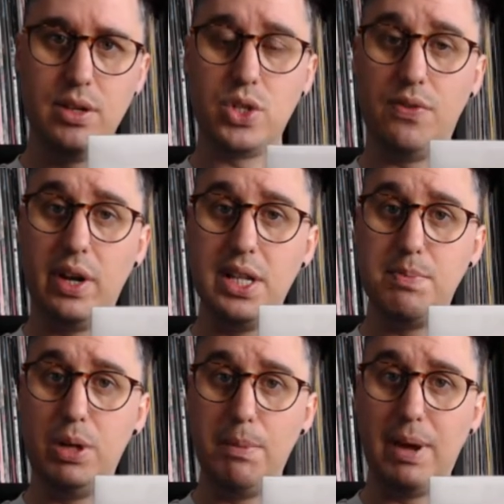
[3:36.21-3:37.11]
So if I need to
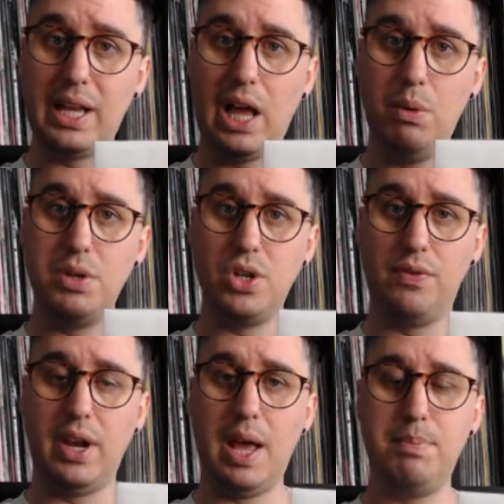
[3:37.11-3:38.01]
pull it back out, which
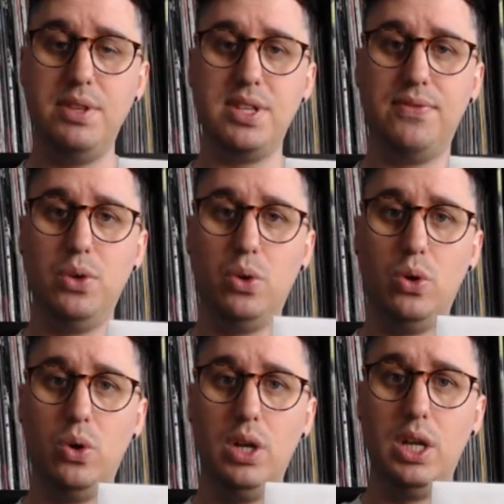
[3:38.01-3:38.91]
often happens if
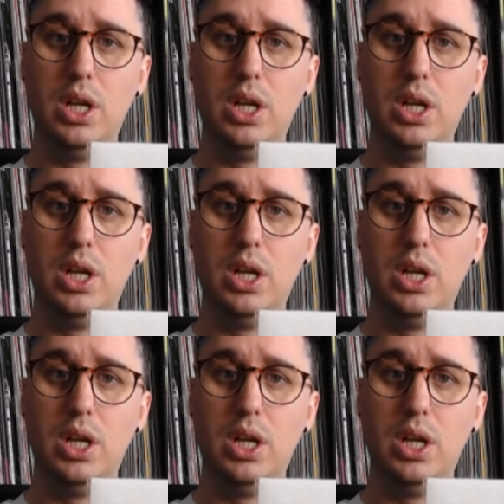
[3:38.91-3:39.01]
you're